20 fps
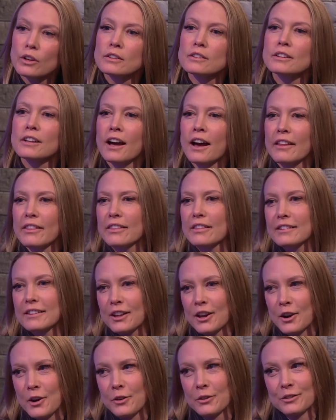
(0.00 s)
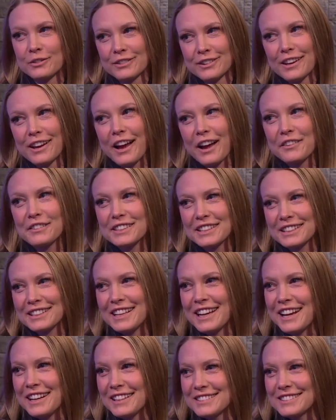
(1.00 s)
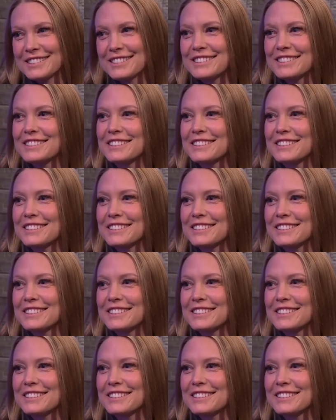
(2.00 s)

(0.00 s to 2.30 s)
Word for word: Well, not, not out no, yet. I've seen dates.